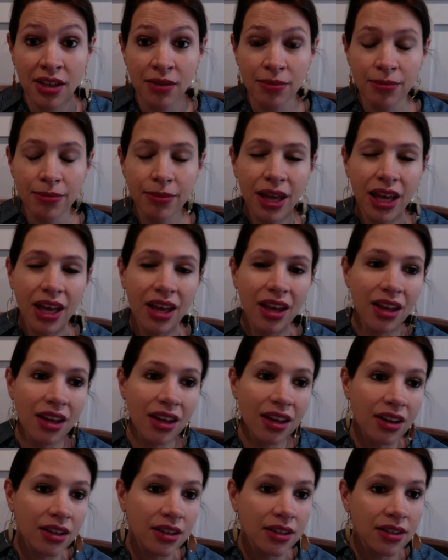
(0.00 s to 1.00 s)

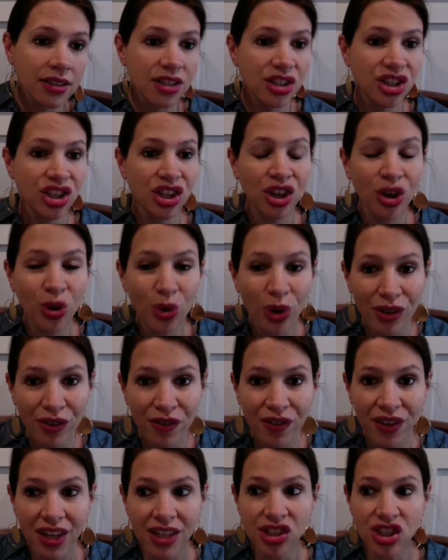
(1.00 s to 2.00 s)
"Man, tuna
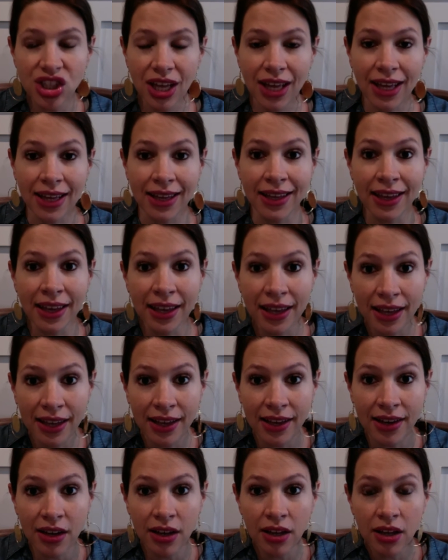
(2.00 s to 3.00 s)
fish
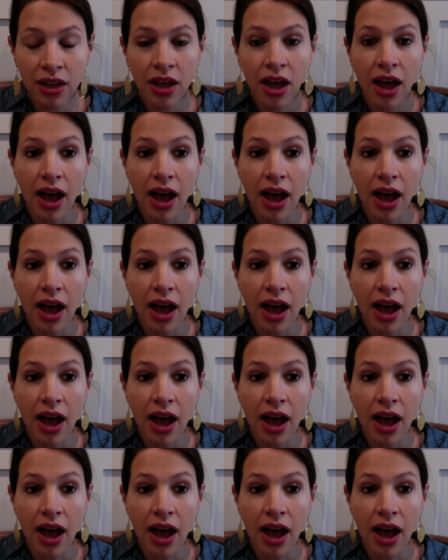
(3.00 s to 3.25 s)
again.